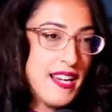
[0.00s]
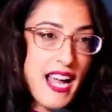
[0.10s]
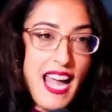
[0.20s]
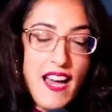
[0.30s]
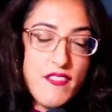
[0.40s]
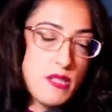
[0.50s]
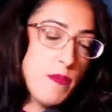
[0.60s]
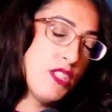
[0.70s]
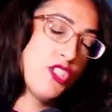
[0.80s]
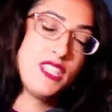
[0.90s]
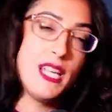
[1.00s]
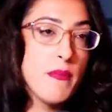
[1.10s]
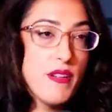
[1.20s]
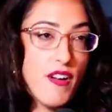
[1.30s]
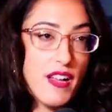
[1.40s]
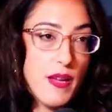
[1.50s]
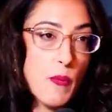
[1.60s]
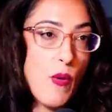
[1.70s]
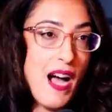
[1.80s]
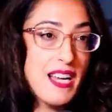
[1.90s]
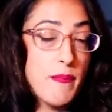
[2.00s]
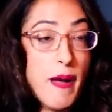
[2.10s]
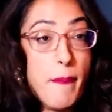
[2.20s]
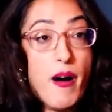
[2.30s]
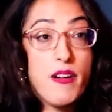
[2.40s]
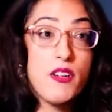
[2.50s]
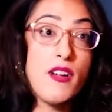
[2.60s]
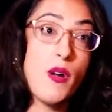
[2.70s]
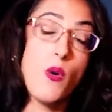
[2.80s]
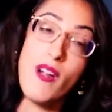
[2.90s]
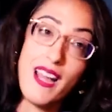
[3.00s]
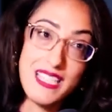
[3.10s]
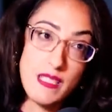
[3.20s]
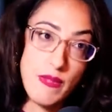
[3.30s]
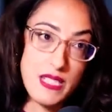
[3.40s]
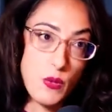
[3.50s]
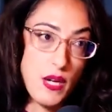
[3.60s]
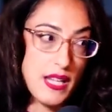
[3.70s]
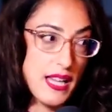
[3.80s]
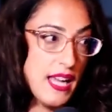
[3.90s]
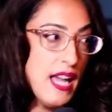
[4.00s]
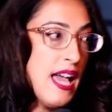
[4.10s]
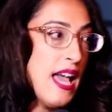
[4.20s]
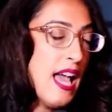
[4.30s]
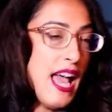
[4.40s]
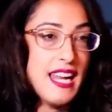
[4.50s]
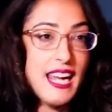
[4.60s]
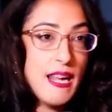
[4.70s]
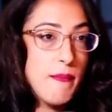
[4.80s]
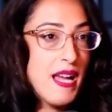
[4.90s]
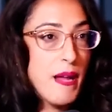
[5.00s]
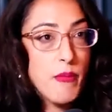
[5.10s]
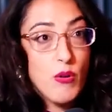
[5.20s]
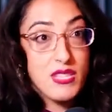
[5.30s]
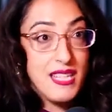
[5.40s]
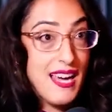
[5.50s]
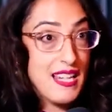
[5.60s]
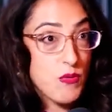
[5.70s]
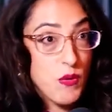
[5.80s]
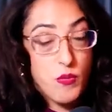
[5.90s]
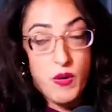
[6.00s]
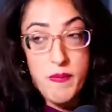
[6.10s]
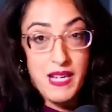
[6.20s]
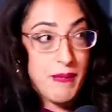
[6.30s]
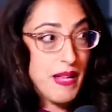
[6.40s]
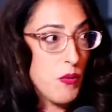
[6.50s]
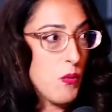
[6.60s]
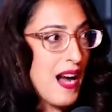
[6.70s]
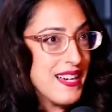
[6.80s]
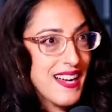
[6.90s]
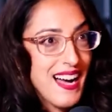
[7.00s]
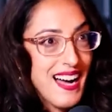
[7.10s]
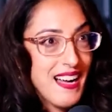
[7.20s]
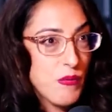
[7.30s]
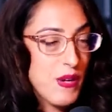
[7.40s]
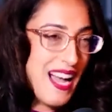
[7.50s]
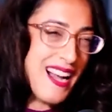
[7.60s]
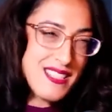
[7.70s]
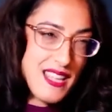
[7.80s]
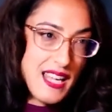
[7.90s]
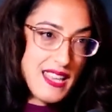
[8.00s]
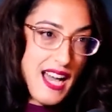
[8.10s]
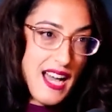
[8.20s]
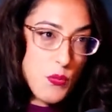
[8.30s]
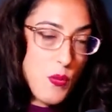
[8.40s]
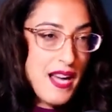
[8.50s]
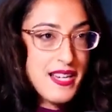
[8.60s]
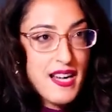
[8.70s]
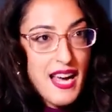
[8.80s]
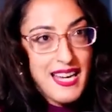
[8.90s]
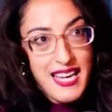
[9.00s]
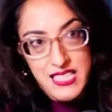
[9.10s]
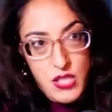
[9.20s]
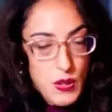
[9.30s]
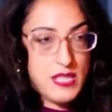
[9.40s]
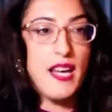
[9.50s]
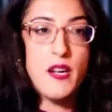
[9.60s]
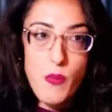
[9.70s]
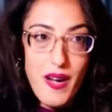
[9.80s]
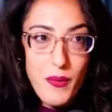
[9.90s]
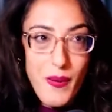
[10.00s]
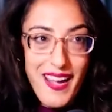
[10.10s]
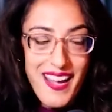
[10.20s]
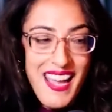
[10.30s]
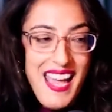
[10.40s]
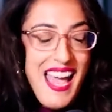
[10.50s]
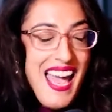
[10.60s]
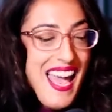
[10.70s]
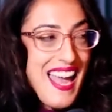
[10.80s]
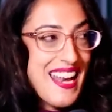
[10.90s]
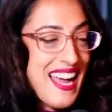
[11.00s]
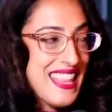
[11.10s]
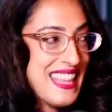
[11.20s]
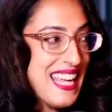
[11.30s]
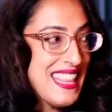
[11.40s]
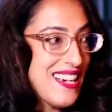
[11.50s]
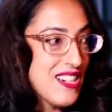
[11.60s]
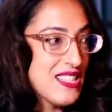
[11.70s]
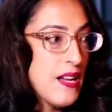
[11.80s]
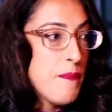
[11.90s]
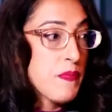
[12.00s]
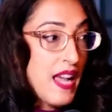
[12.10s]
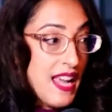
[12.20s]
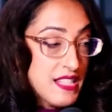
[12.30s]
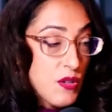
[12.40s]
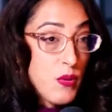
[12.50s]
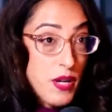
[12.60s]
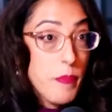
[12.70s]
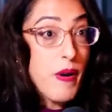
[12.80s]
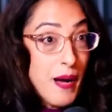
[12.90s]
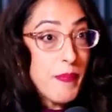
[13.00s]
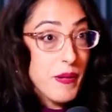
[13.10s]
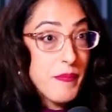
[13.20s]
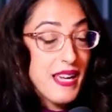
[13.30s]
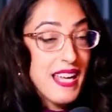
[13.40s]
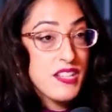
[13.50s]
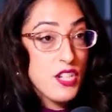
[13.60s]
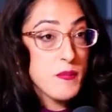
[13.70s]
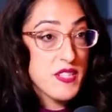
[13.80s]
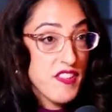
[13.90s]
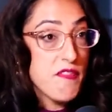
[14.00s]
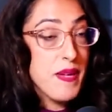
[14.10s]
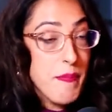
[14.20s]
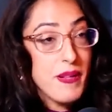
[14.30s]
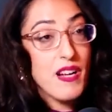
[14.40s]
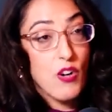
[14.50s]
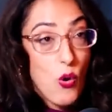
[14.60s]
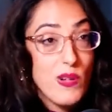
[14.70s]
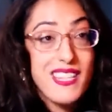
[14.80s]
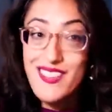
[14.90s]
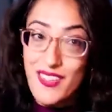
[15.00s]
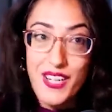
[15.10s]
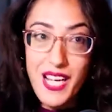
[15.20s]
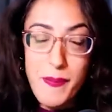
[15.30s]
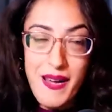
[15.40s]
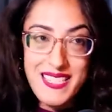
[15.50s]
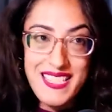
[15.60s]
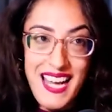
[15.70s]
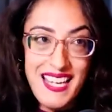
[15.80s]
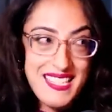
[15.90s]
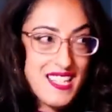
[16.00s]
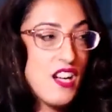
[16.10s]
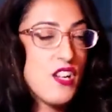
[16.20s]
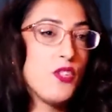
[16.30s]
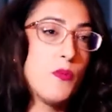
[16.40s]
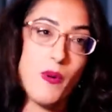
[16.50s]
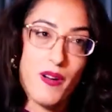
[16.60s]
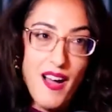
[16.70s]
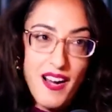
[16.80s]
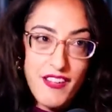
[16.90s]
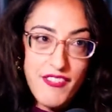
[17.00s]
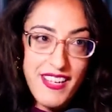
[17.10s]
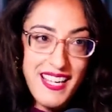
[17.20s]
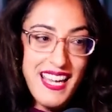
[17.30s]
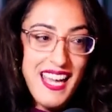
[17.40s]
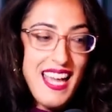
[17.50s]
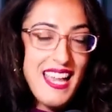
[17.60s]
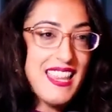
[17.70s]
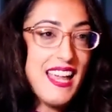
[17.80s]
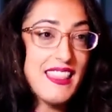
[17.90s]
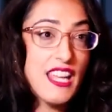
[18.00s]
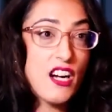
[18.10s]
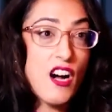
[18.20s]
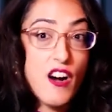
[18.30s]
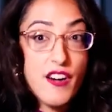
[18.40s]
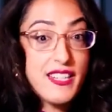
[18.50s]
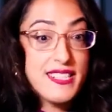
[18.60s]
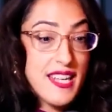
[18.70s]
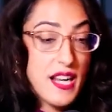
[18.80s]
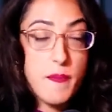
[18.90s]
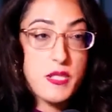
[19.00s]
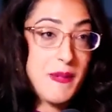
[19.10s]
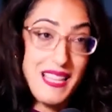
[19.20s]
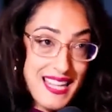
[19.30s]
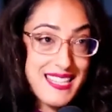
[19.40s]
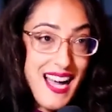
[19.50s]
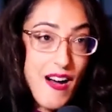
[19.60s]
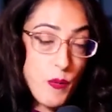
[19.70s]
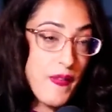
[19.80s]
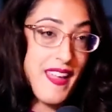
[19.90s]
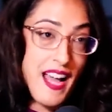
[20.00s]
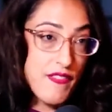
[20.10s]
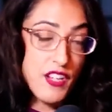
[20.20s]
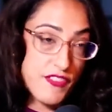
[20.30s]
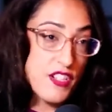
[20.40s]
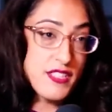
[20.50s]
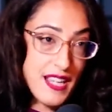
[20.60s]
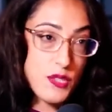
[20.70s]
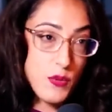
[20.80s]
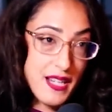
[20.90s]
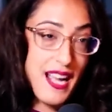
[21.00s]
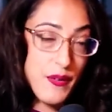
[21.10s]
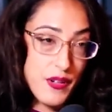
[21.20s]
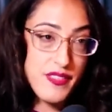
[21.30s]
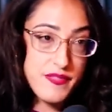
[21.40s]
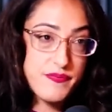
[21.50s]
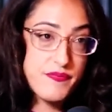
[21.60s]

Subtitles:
didn't I have as much semen volume? Why did my partner not orgasm as quickly? And it can be on both sides, where women can be like, well, why didn't I react like that? Why didn't I get so excited right away? And I think it's a real problem in terms of if people are only learning about sex through pornography, then they're already set up to be let down when they have their first sexual encounter.